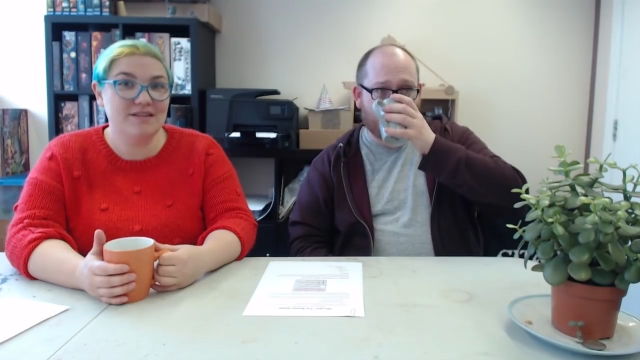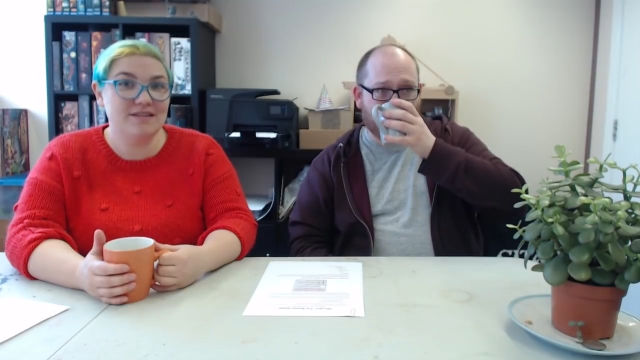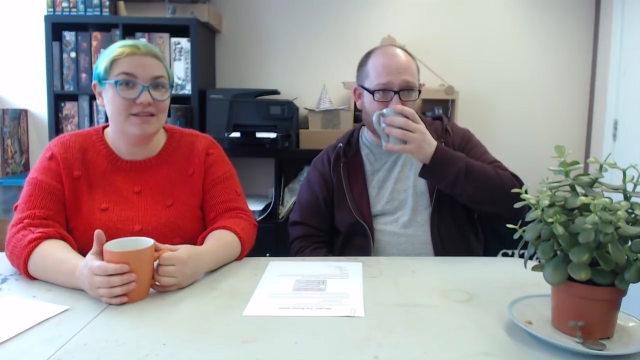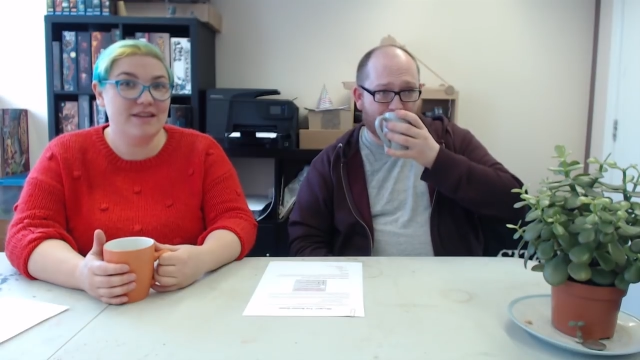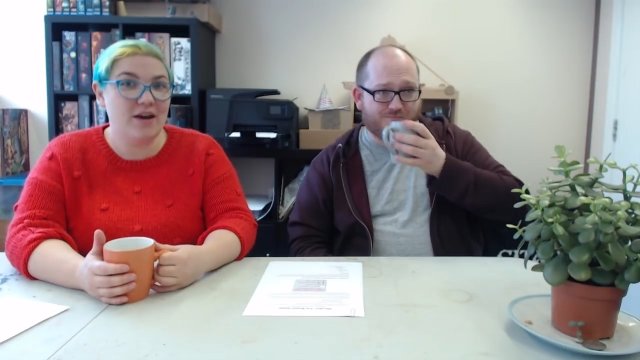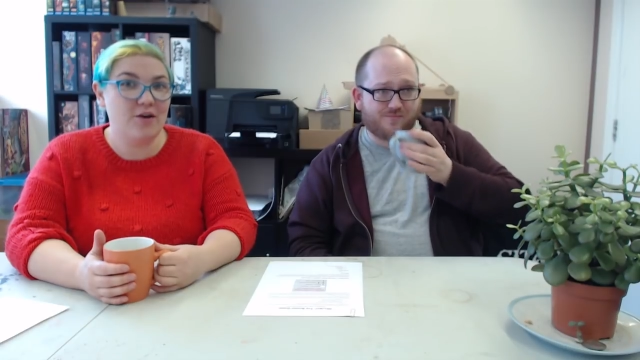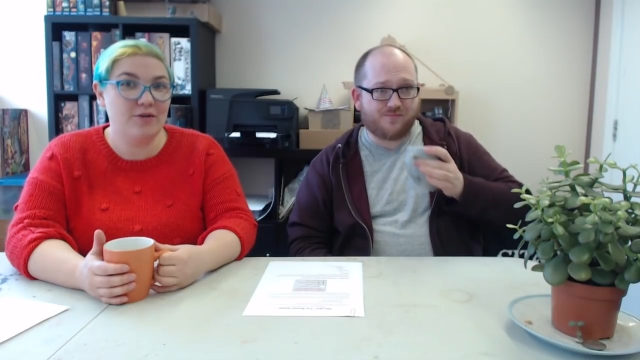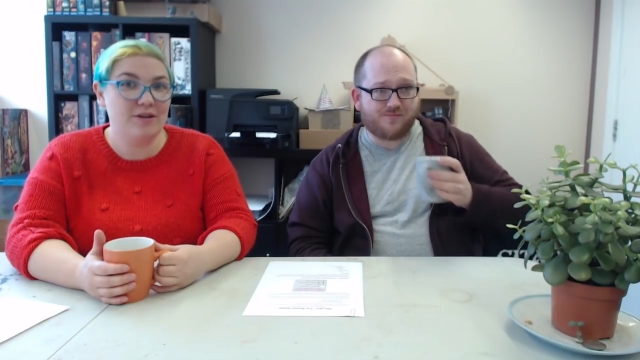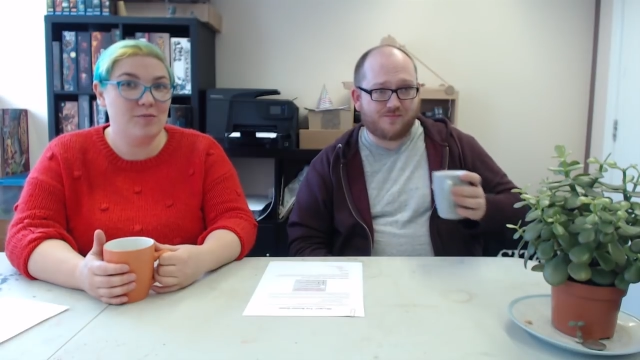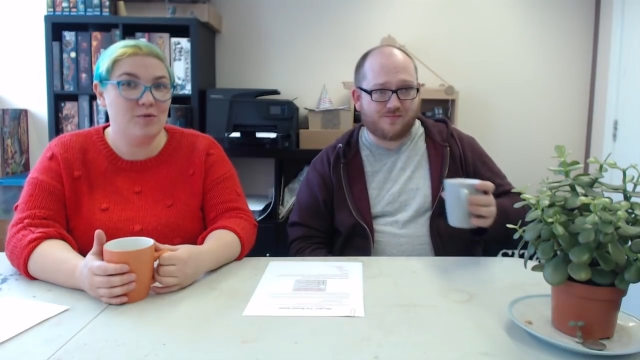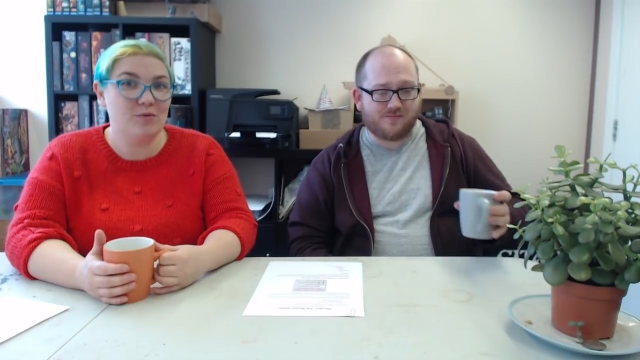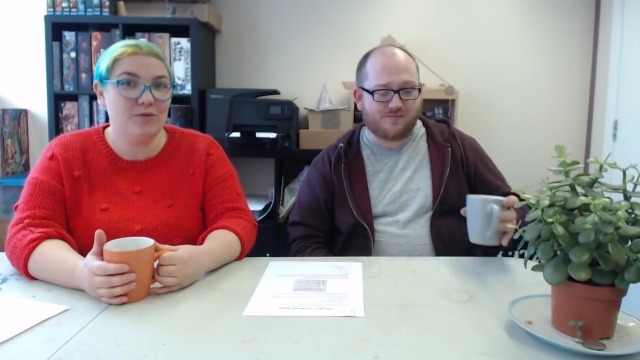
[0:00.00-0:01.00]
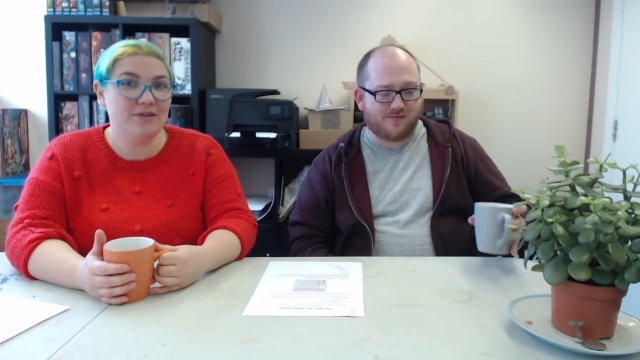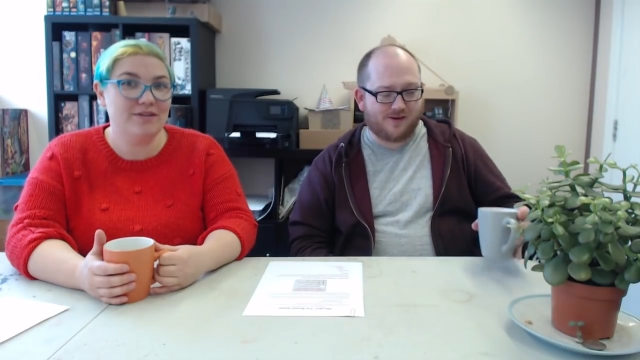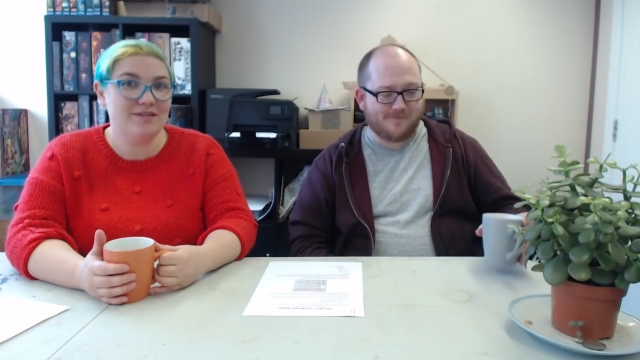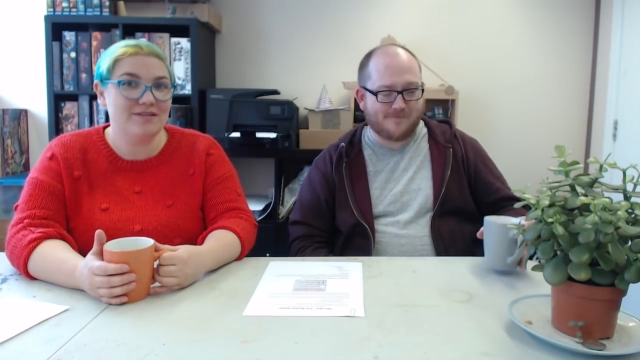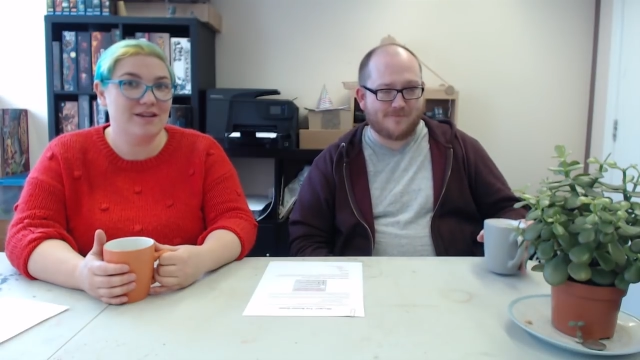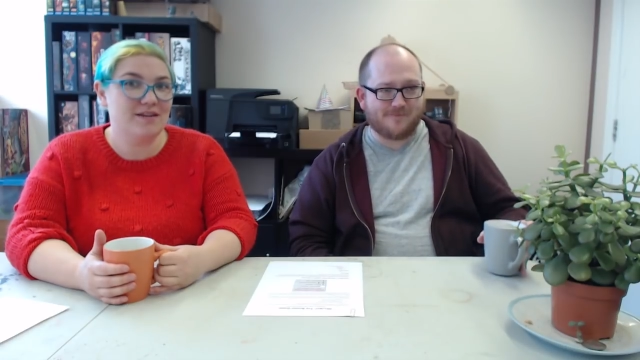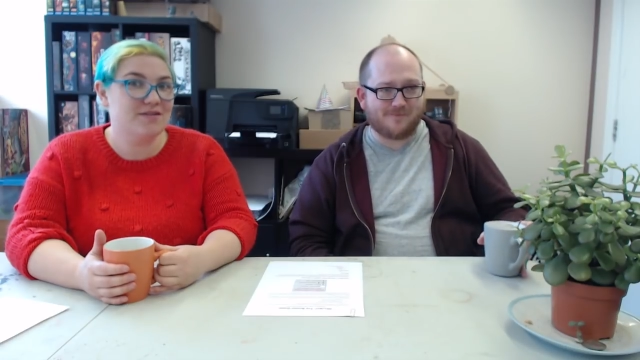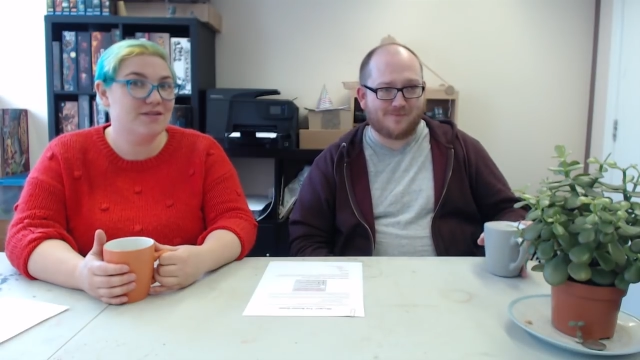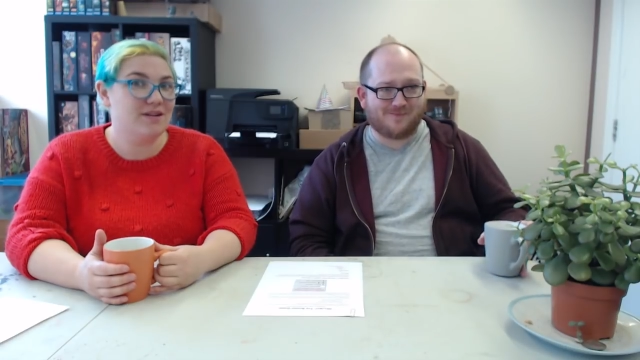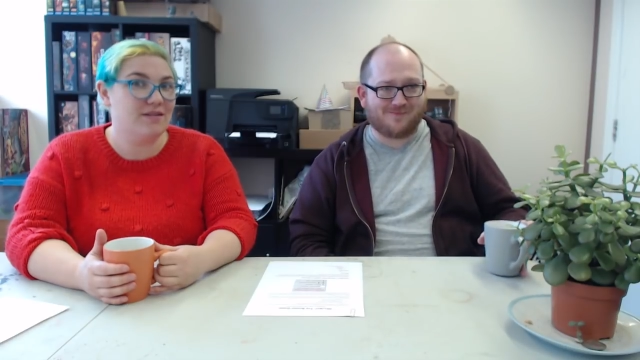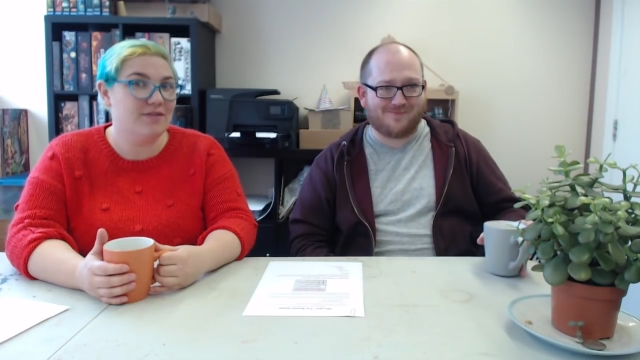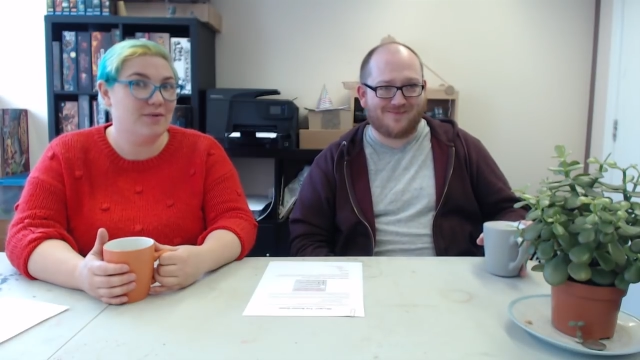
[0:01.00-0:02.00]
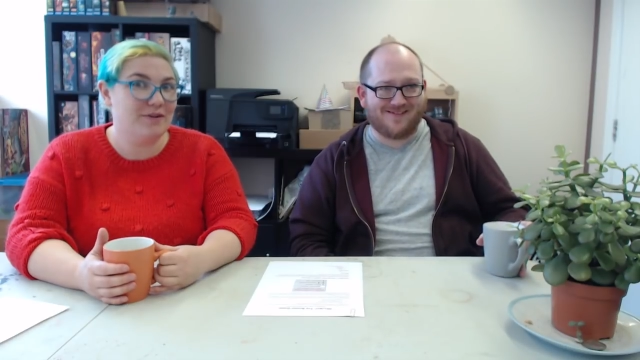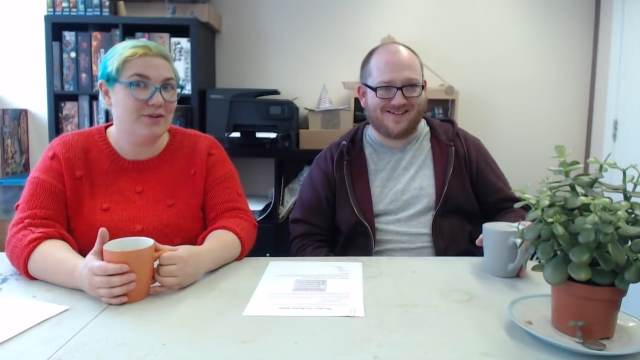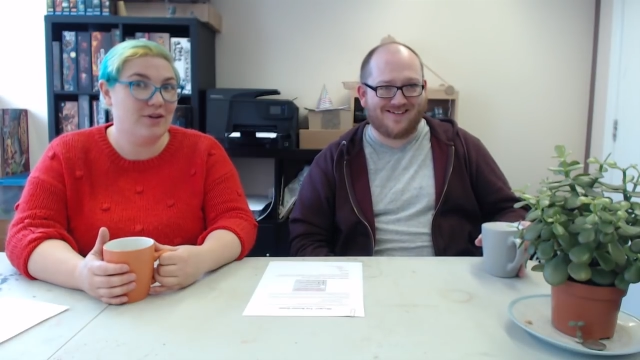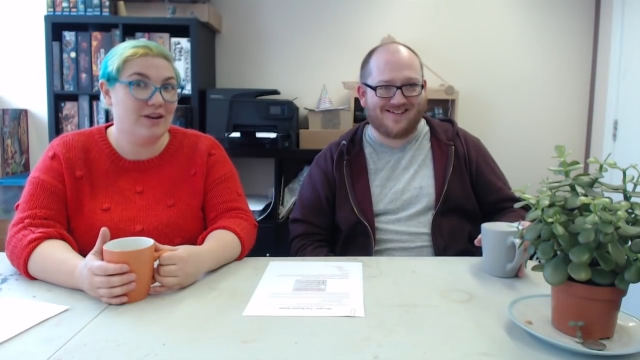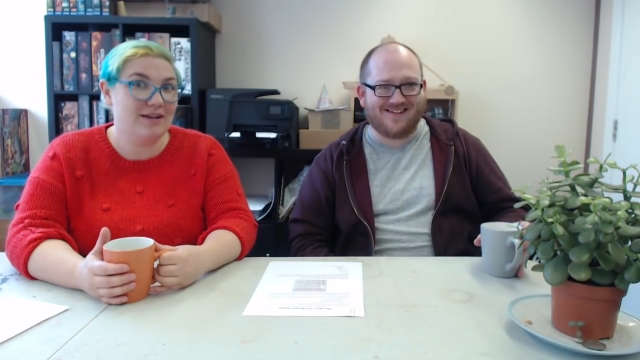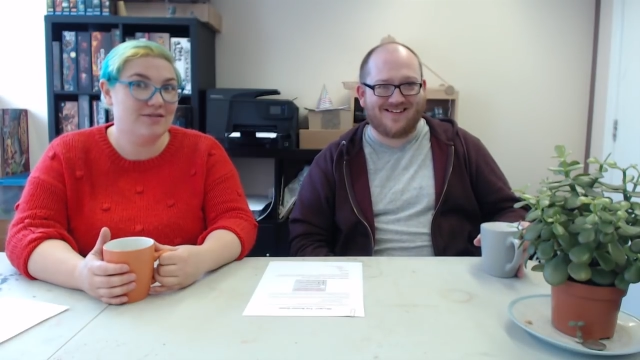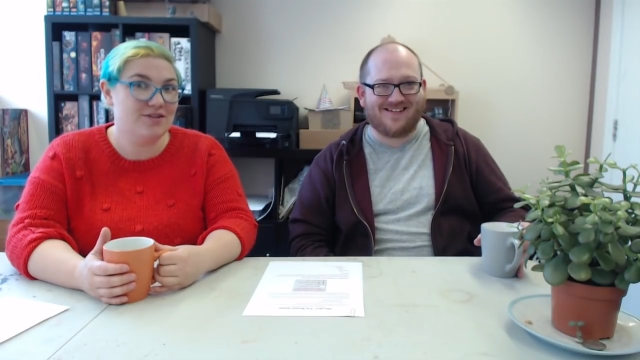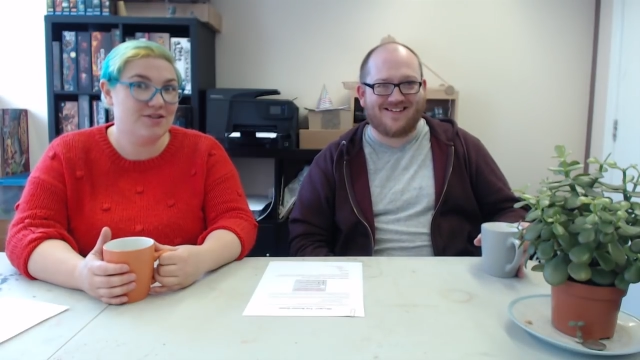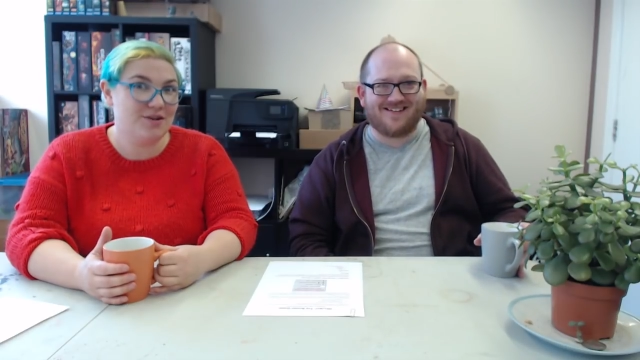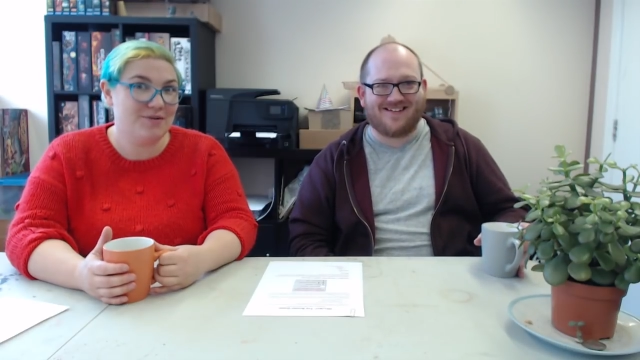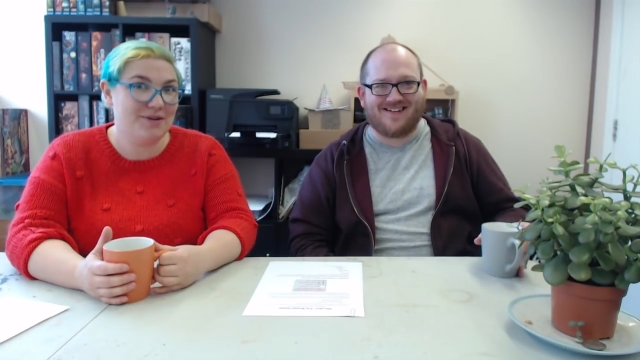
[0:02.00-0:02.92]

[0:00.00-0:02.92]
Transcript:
Speaker 1: is the only wall that doesn't have stuff that we're not allowed to show